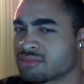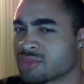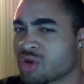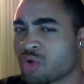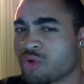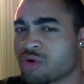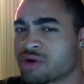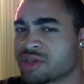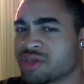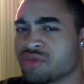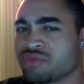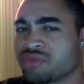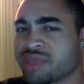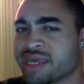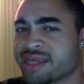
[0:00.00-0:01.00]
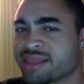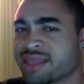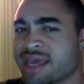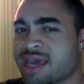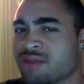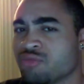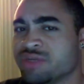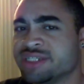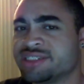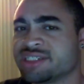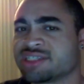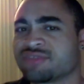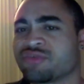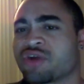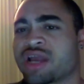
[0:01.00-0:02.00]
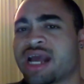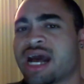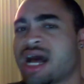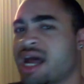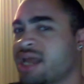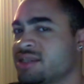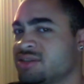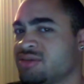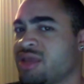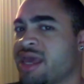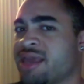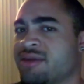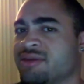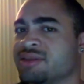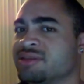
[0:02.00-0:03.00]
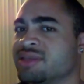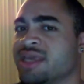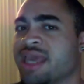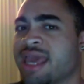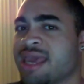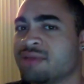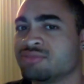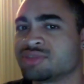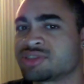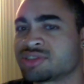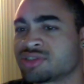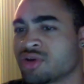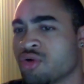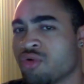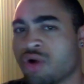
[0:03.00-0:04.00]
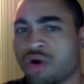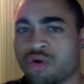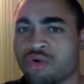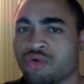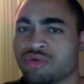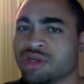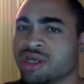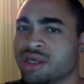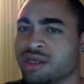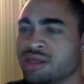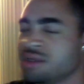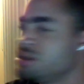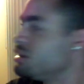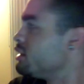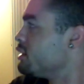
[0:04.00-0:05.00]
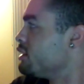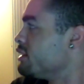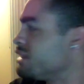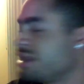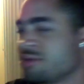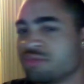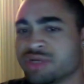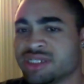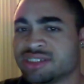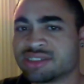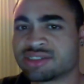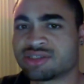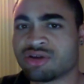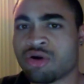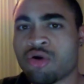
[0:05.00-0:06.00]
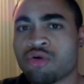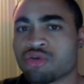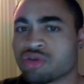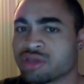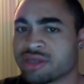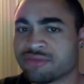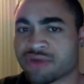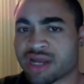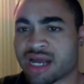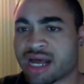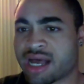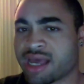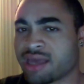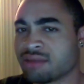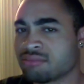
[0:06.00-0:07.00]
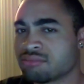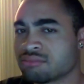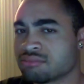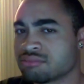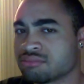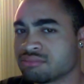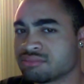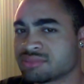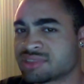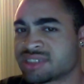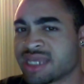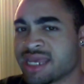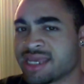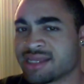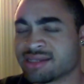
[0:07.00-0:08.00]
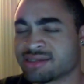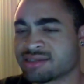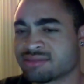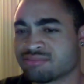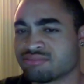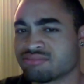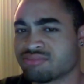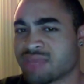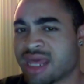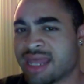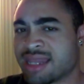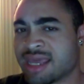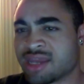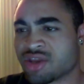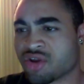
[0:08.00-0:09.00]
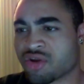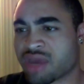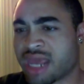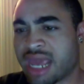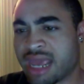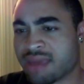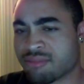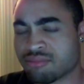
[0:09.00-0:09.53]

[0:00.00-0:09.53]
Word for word: Or do you think that we just forgot? Like, the game was so old that we just totally forgot scenes in, in your game.